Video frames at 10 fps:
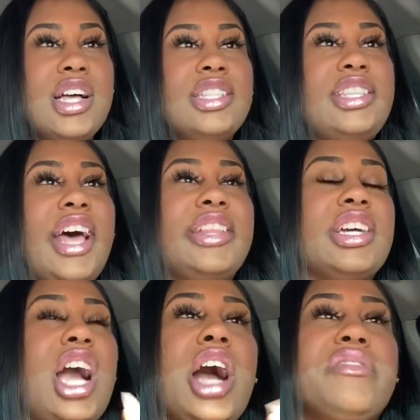that
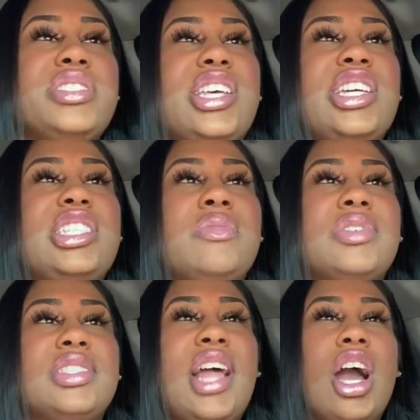the conversation
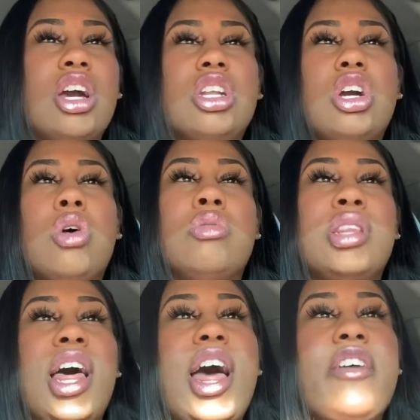was not going to go
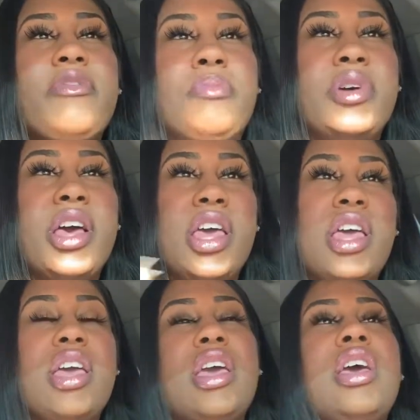left,
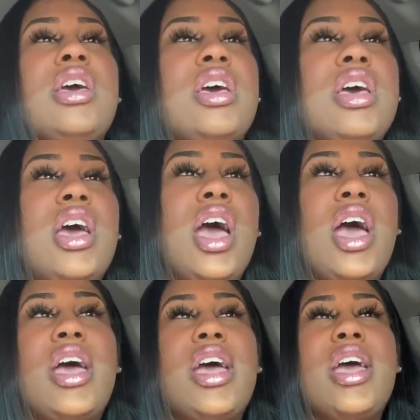but
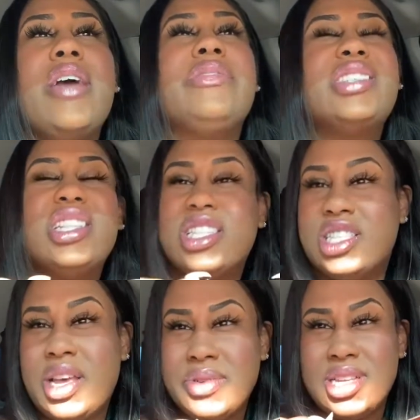it was
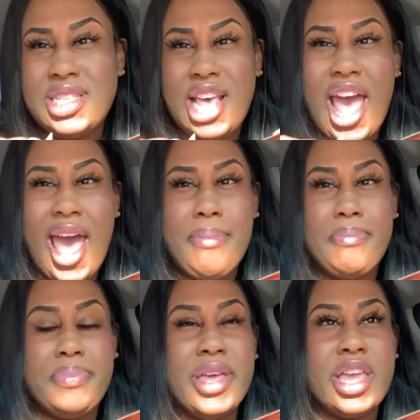a
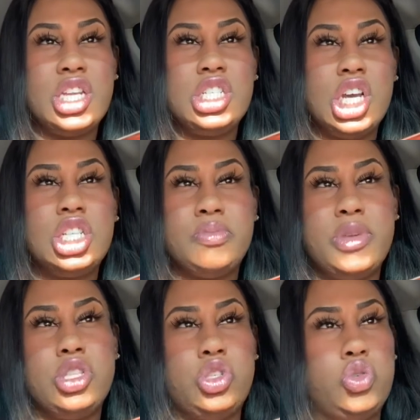tad bit
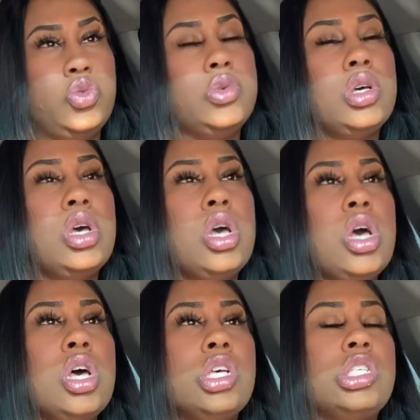judgmental.
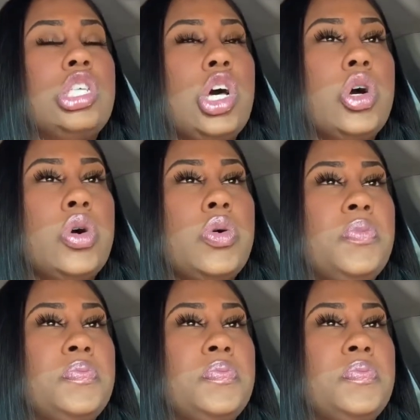So